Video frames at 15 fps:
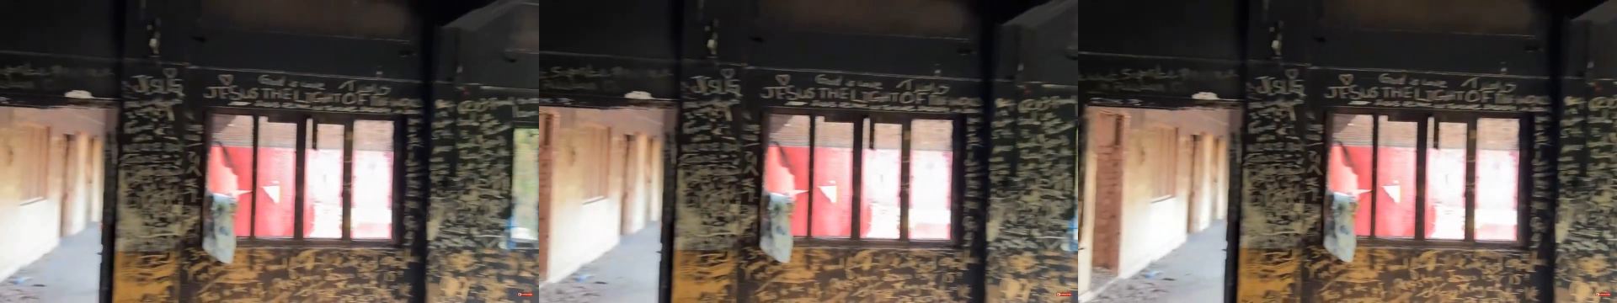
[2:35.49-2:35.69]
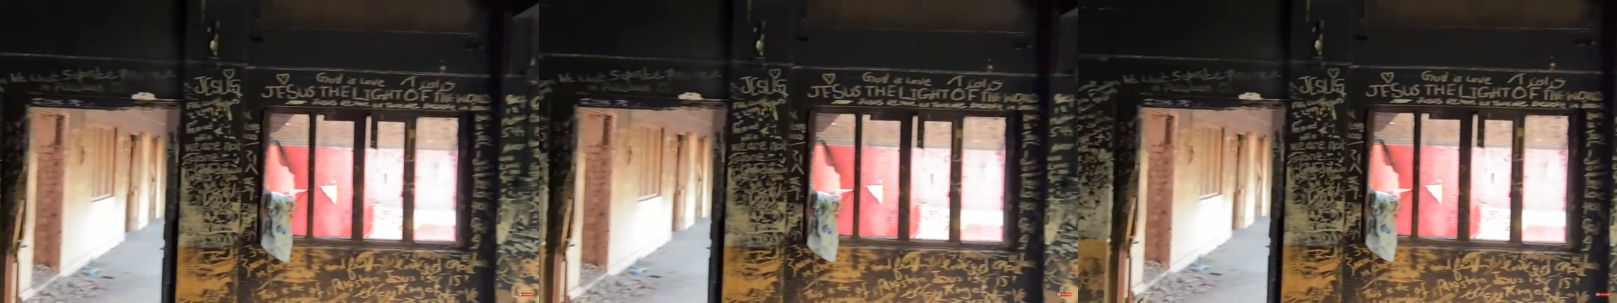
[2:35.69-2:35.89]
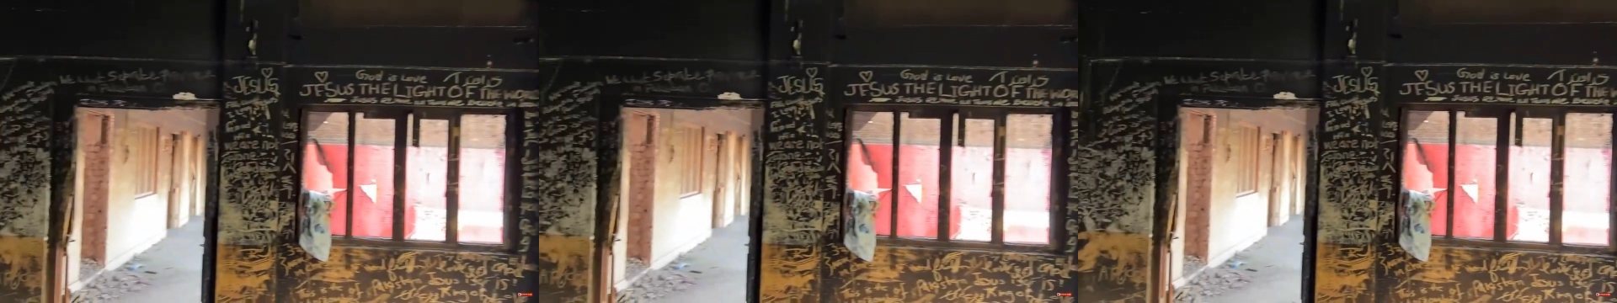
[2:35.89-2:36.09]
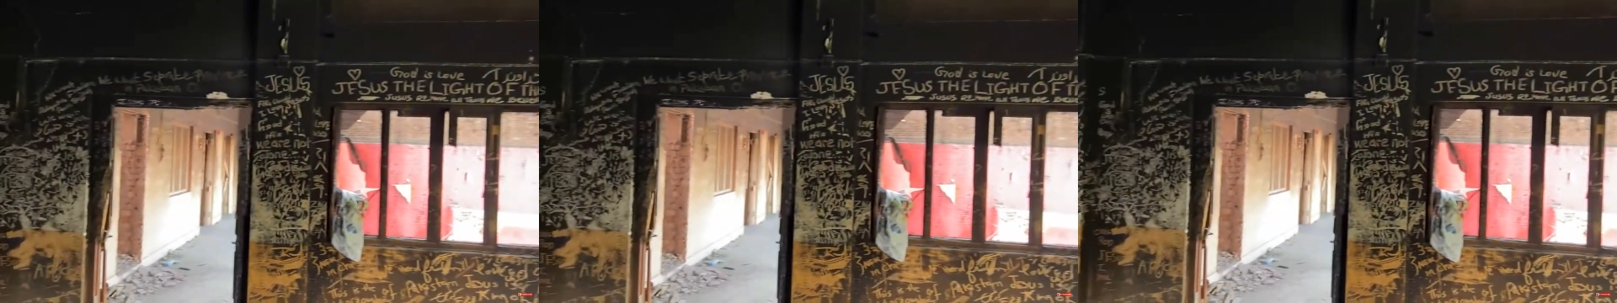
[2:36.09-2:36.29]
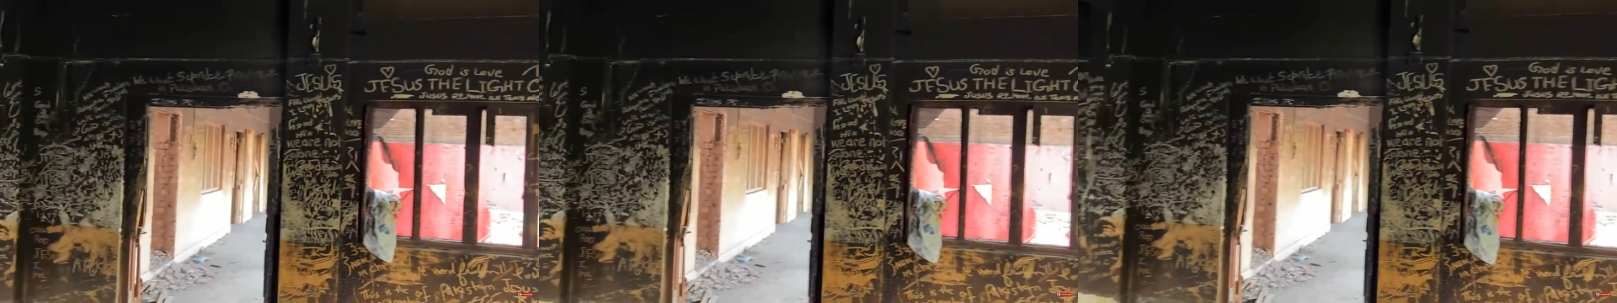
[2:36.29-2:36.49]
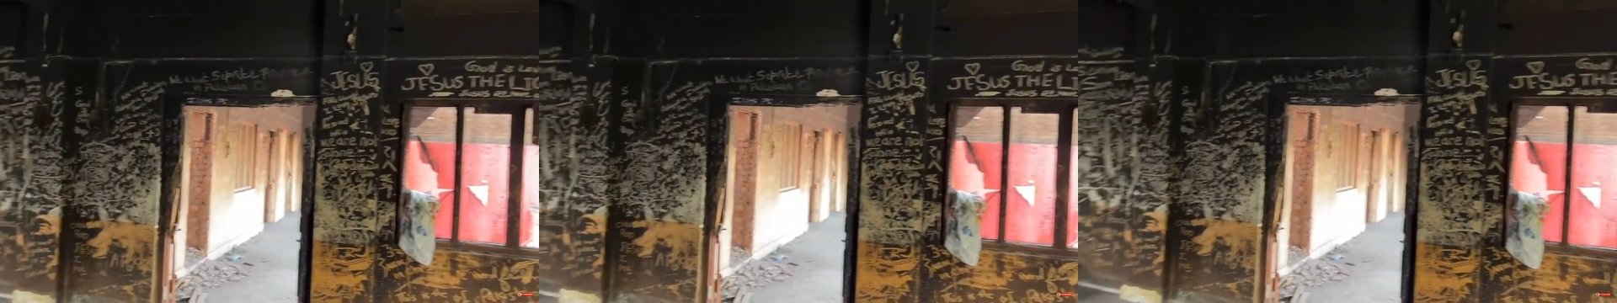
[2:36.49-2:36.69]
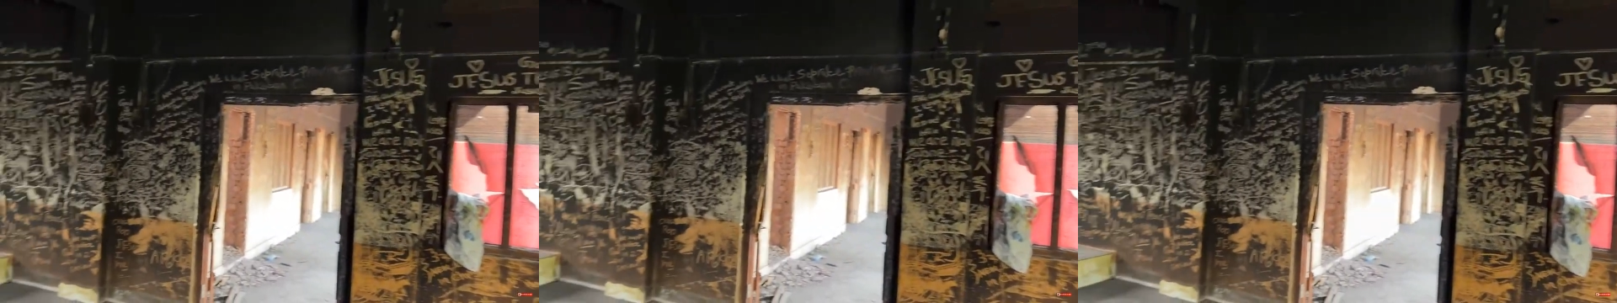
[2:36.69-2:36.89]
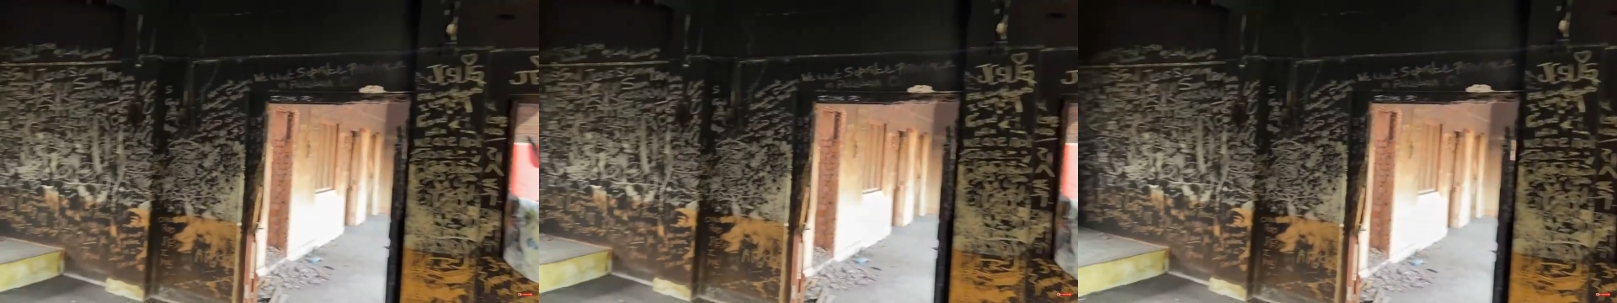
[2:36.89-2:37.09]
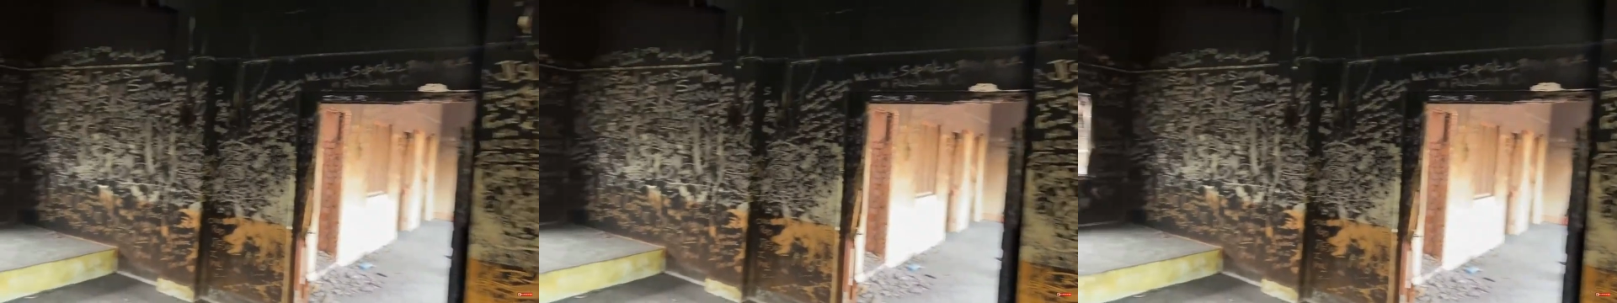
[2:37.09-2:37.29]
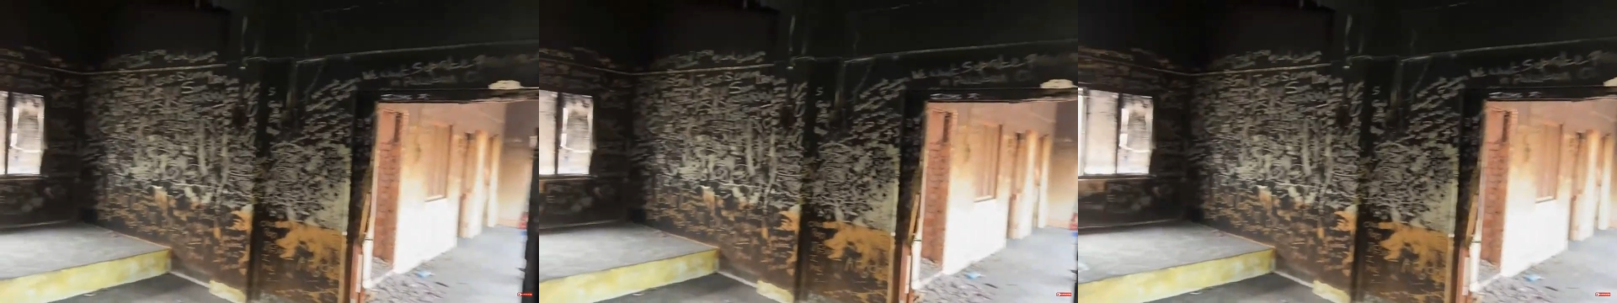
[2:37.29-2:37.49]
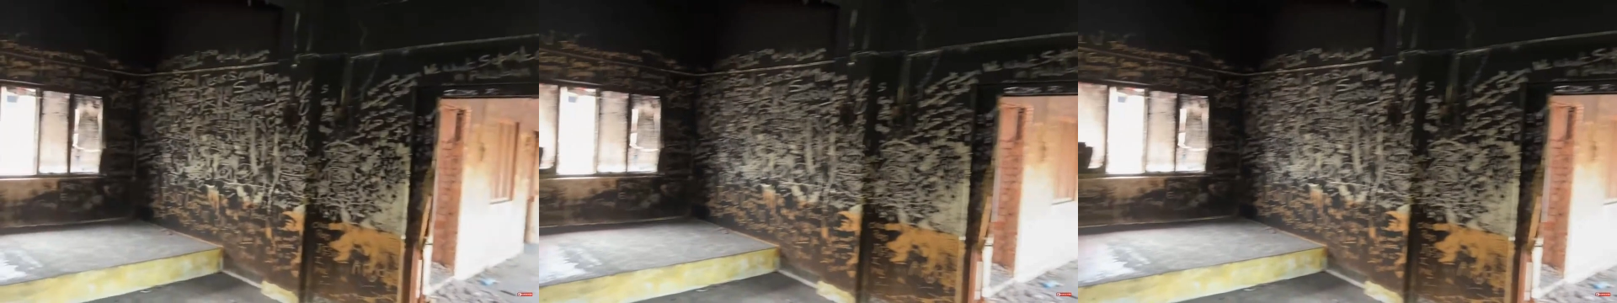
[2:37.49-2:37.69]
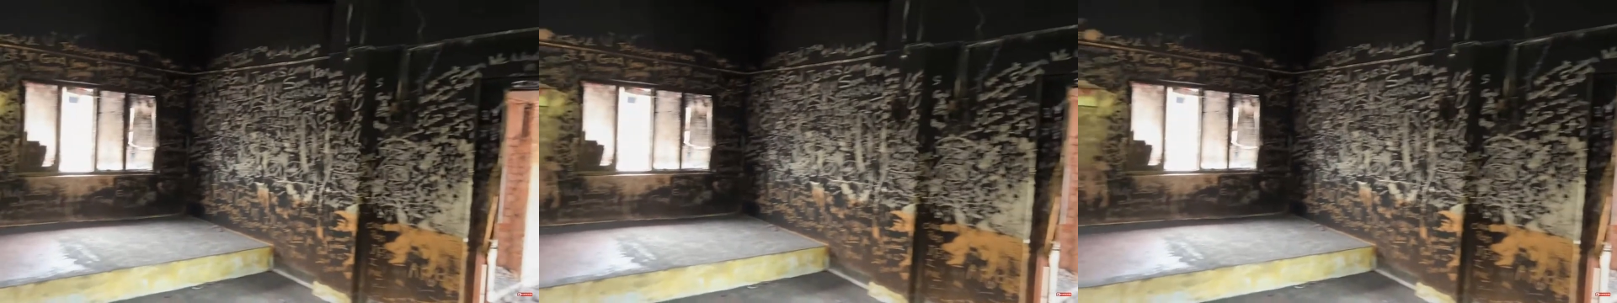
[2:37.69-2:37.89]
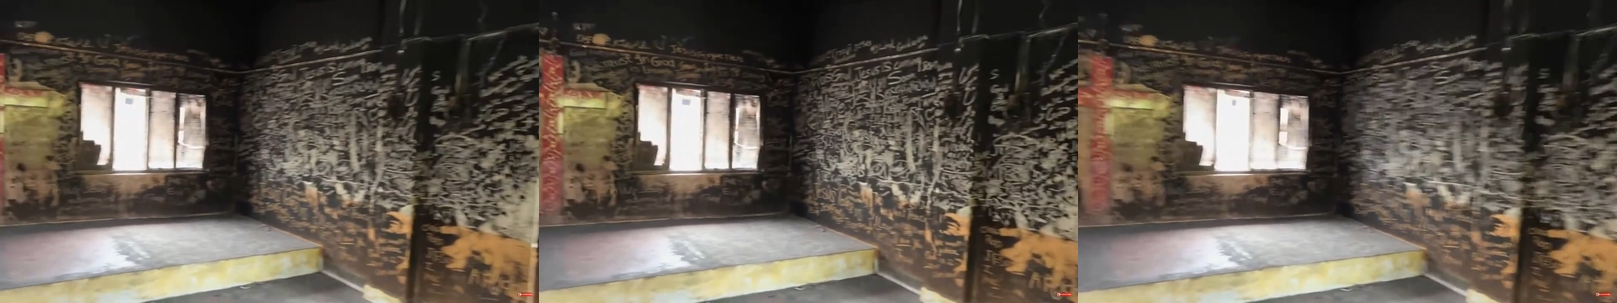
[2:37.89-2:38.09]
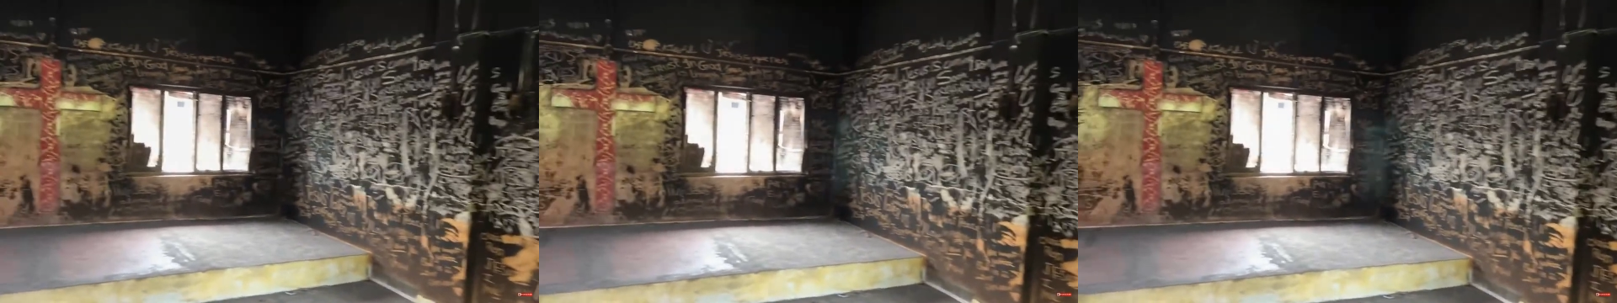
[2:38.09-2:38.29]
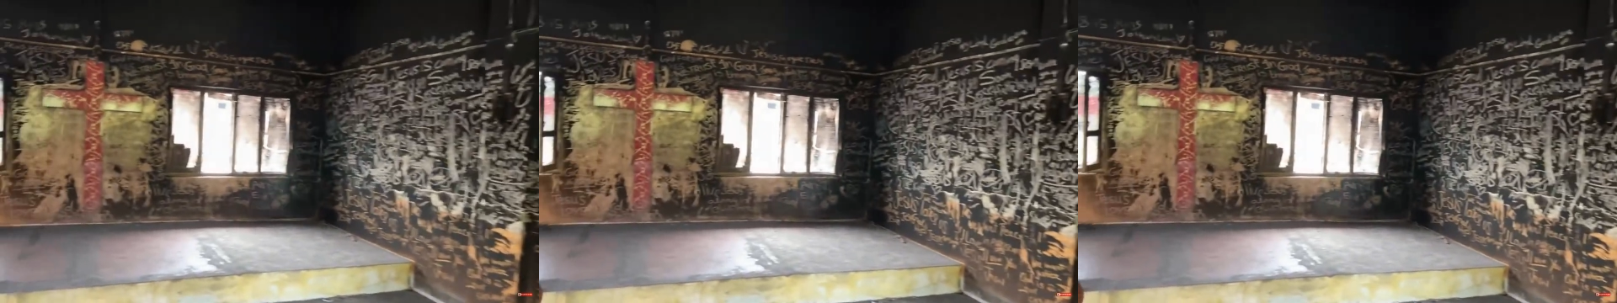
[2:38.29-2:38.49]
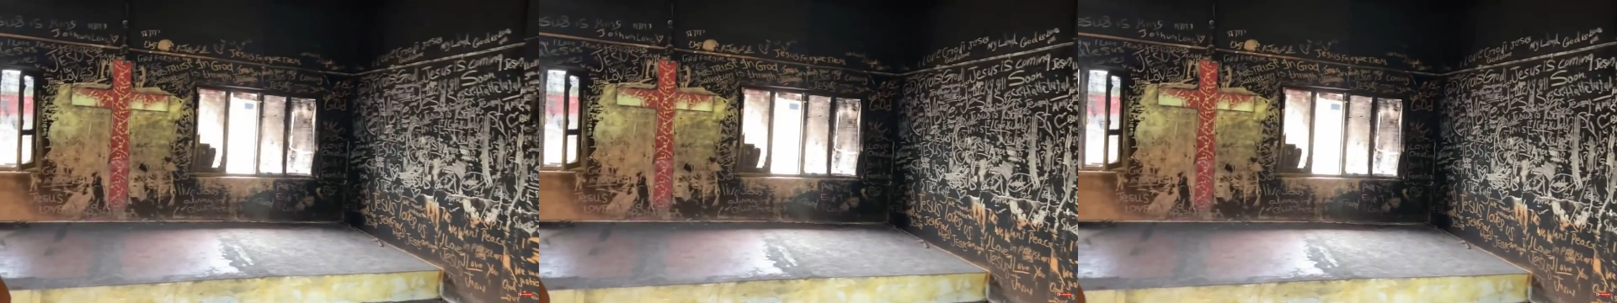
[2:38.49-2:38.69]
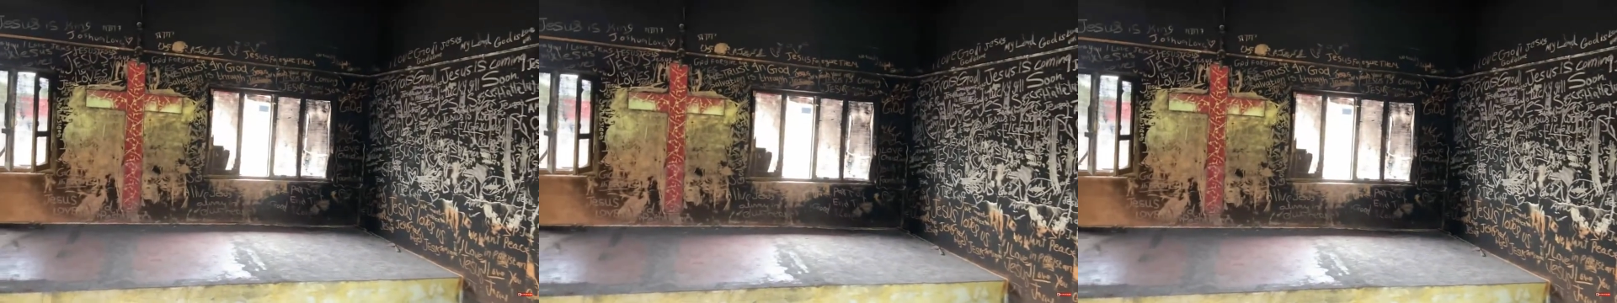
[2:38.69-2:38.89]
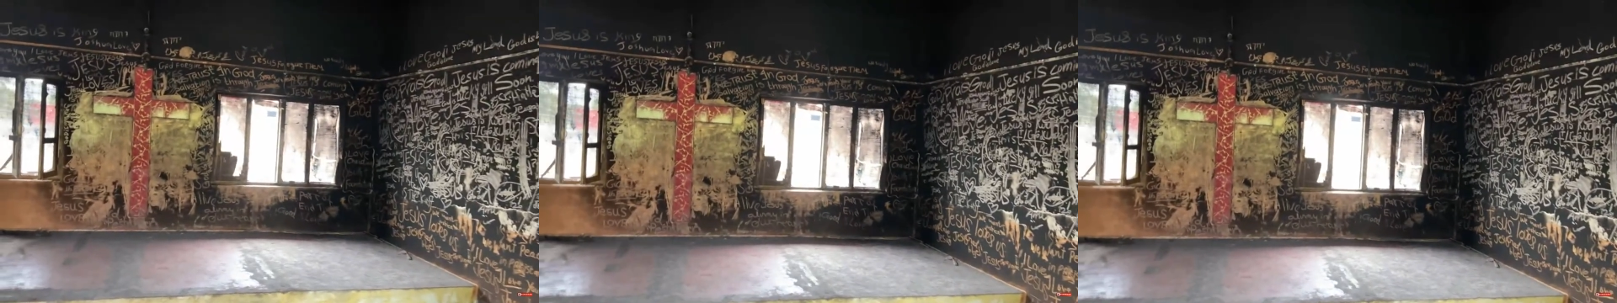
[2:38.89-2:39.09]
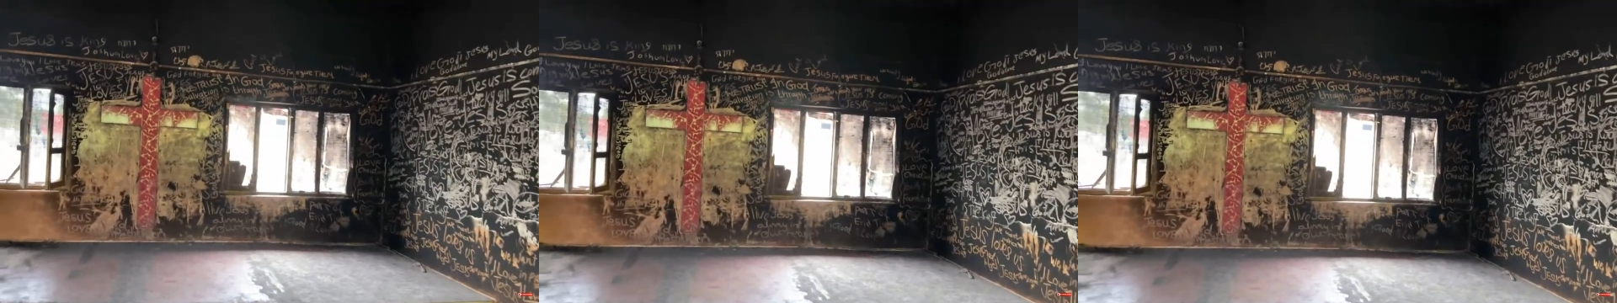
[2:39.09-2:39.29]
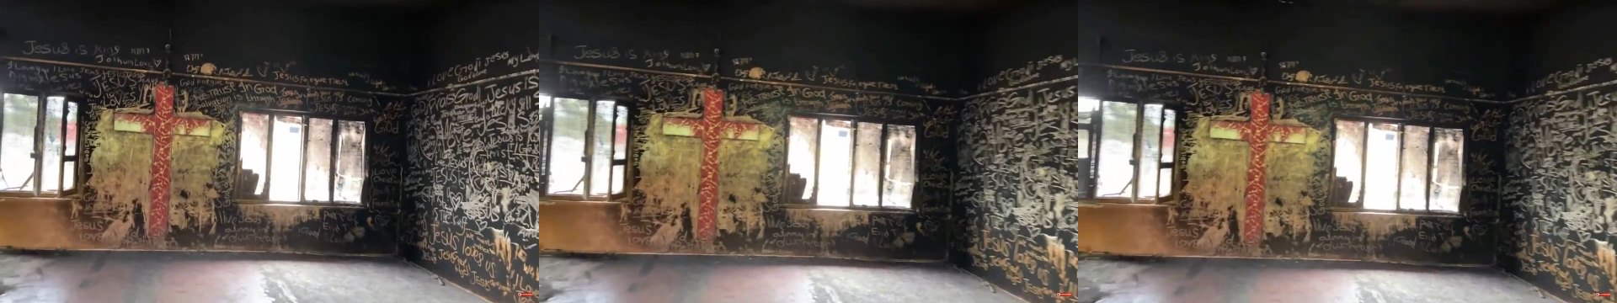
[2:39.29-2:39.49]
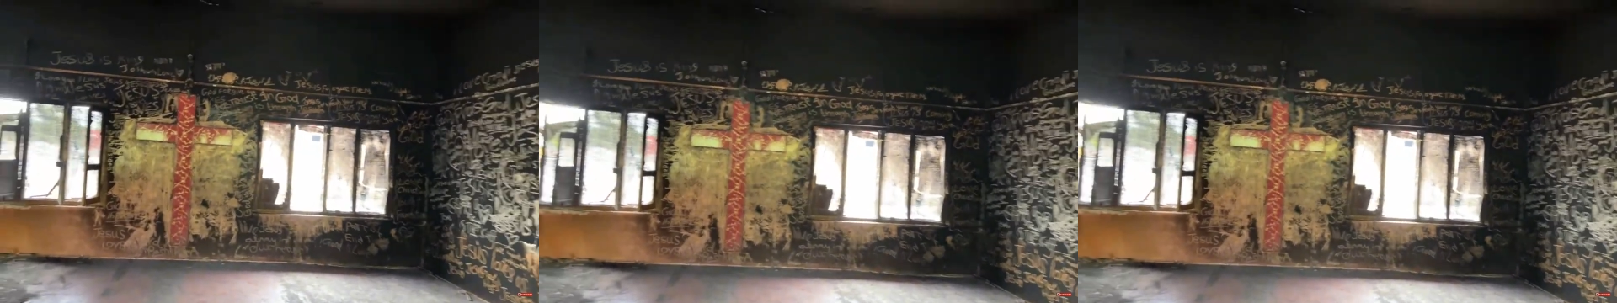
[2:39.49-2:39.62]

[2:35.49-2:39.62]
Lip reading: [unreadable: no face in view]